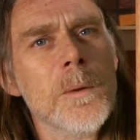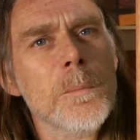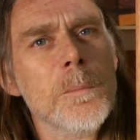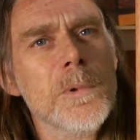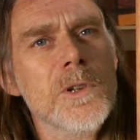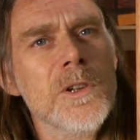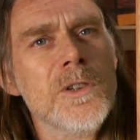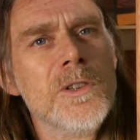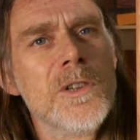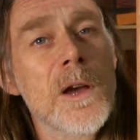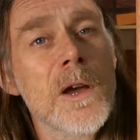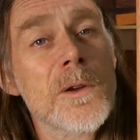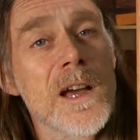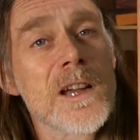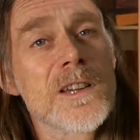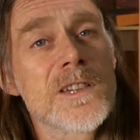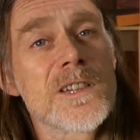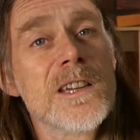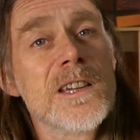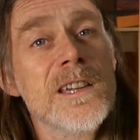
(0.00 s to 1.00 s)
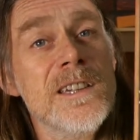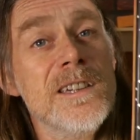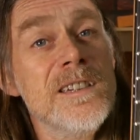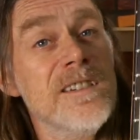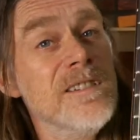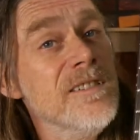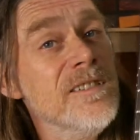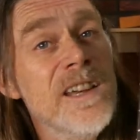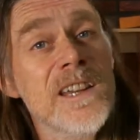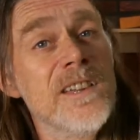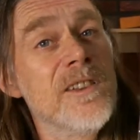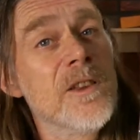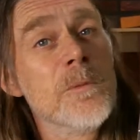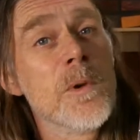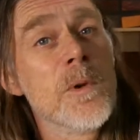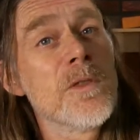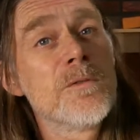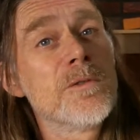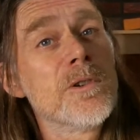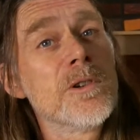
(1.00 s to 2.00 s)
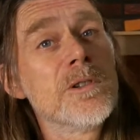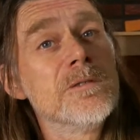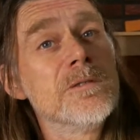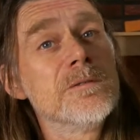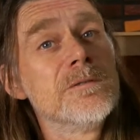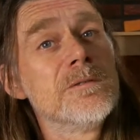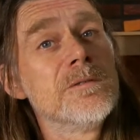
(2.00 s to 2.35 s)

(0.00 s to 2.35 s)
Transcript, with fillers: But you don't actually need them on the front.